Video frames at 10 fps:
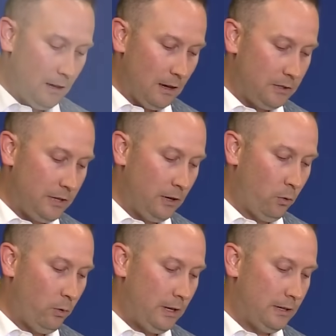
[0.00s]
A
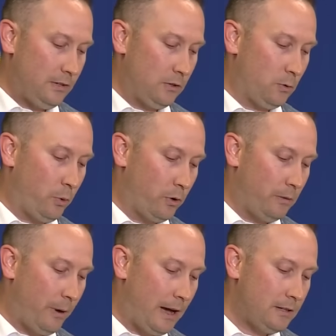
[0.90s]
single witness has
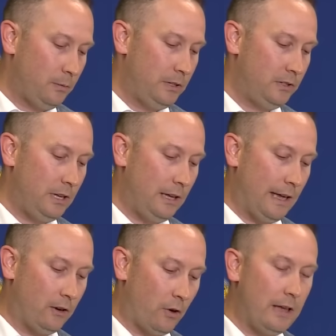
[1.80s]
reported possibly
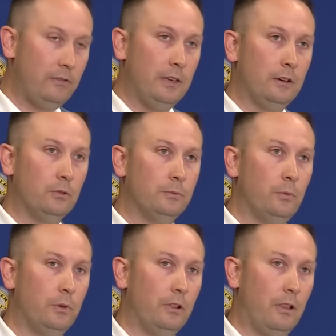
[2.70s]
seeing a gray vehicle
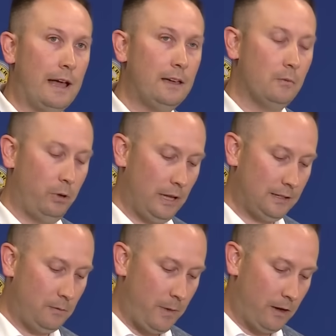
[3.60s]
with a
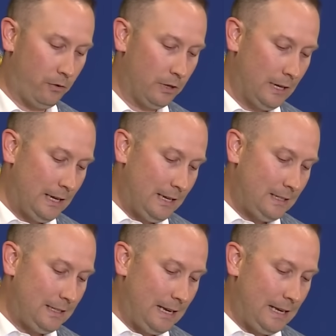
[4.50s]
light-complected male
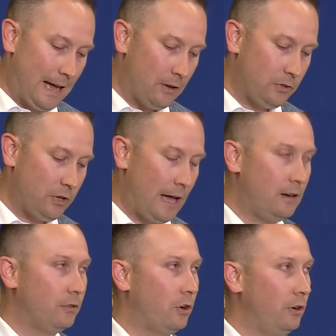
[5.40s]
standing
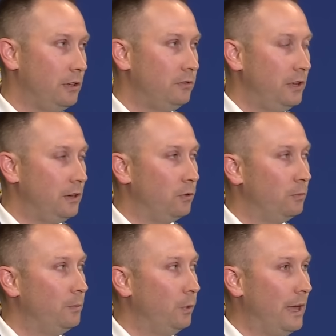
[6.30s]
outside of Carly's
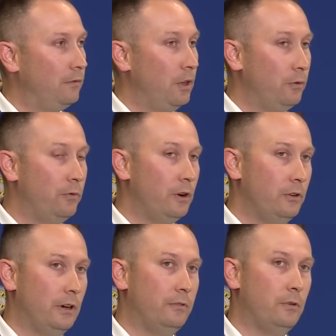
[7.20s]
vehicle, but we have no
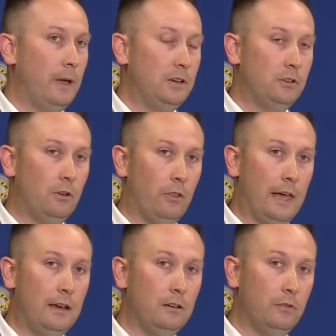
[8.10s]
further information
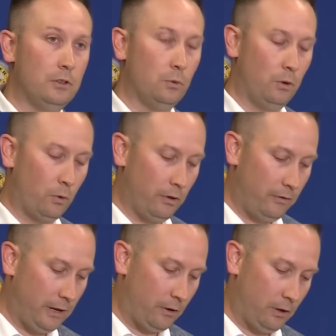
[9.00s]
on that individual or
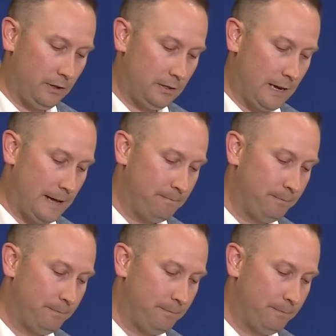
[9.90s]
the vehicle at this time.